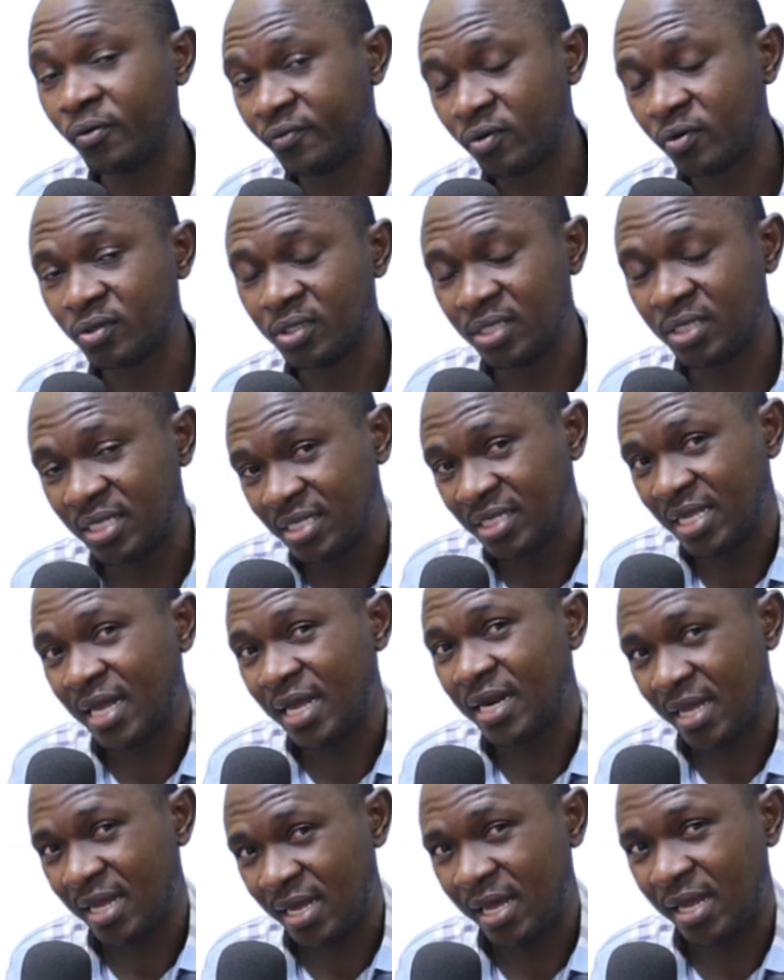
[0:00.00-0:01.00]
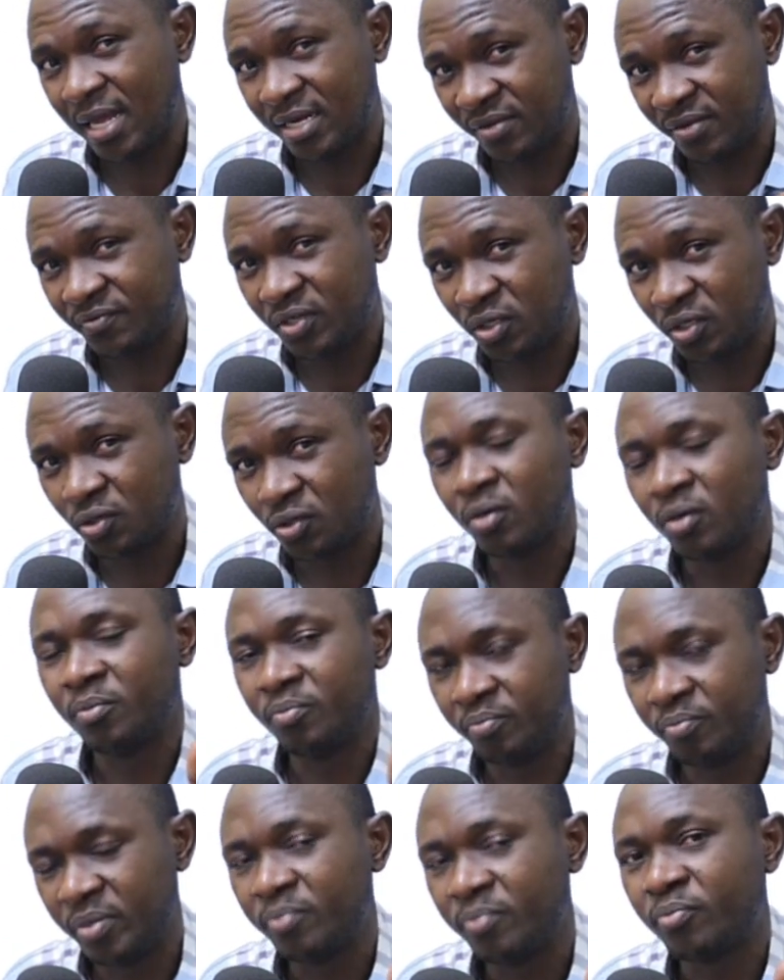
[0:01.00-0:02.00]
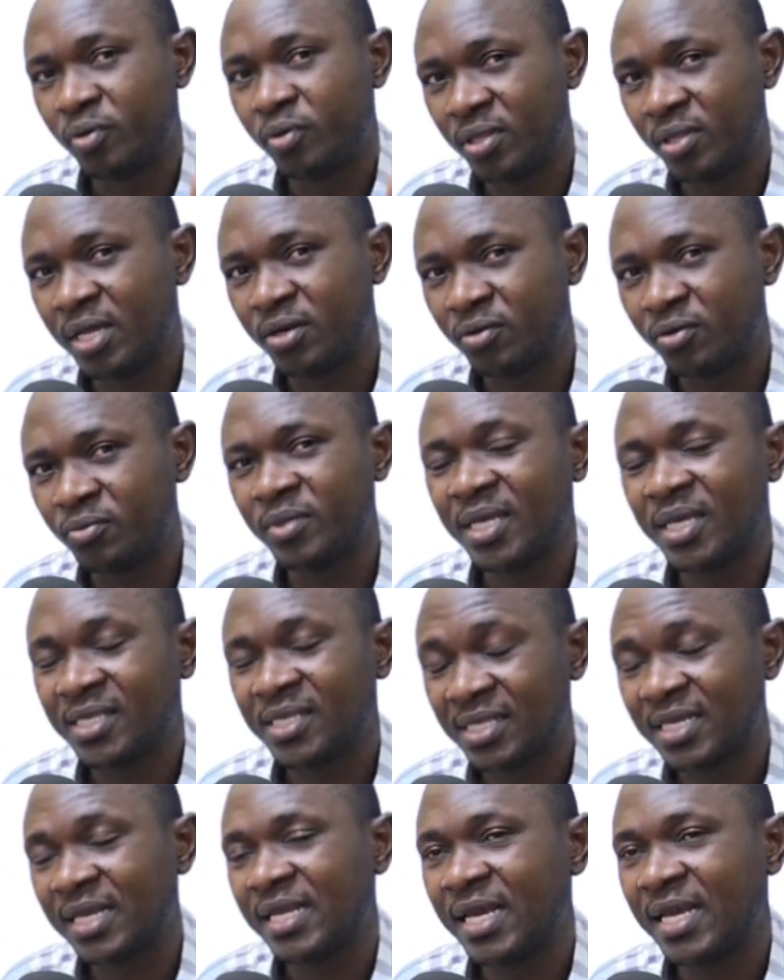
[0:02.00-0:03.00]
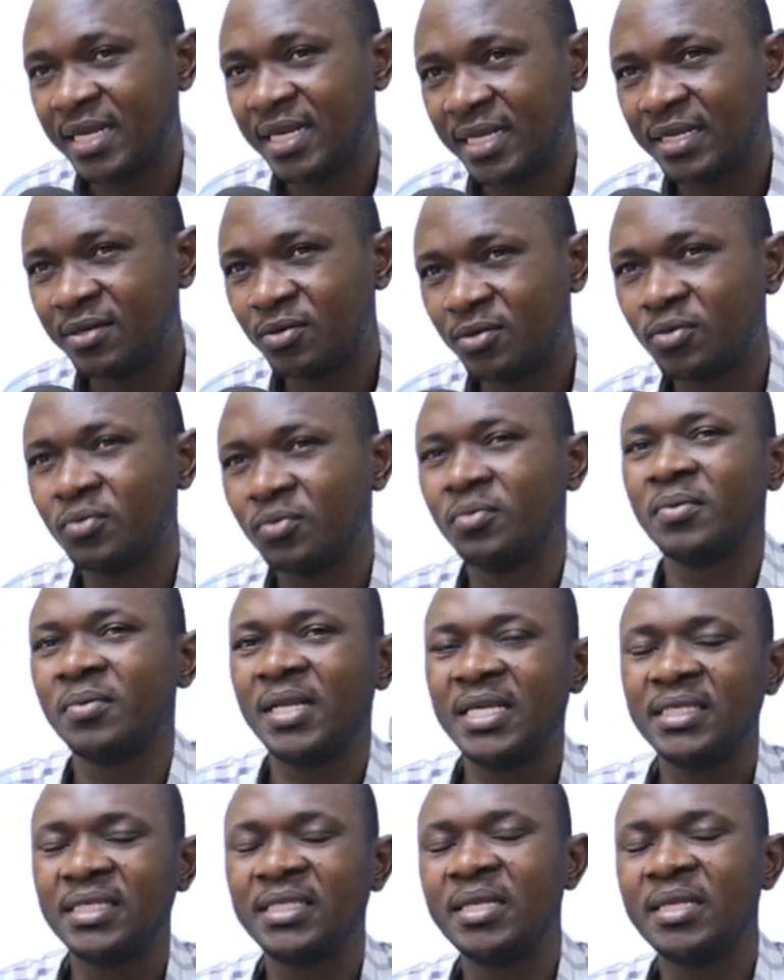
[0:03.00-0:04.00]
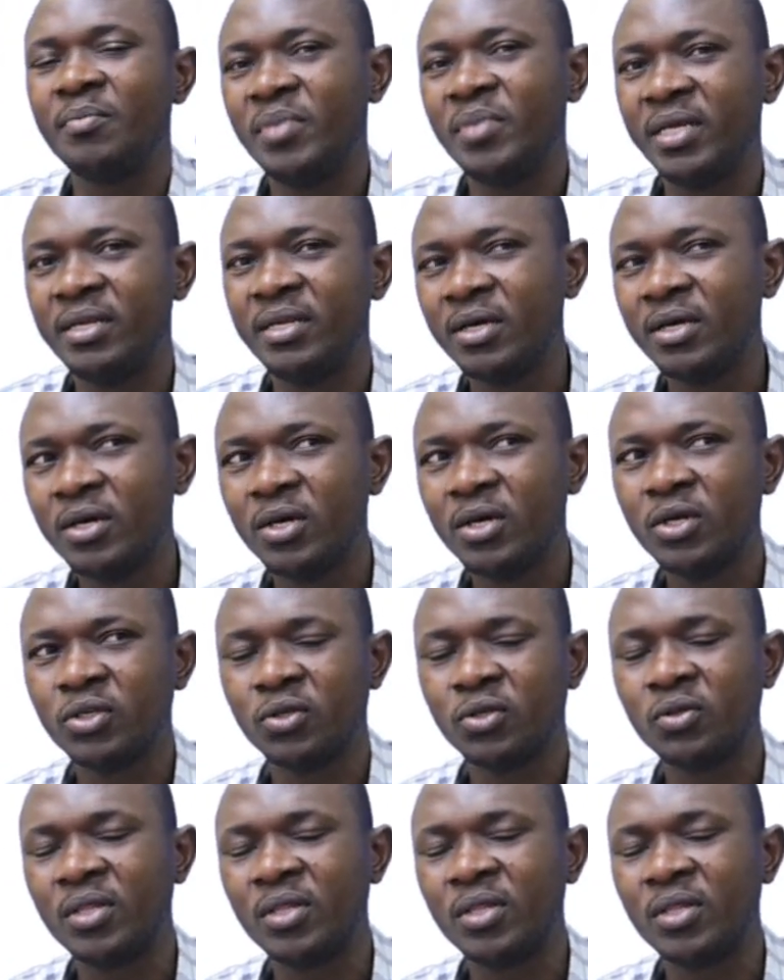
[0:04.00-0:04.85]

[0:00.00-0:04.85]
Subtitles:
to increase the price of that item.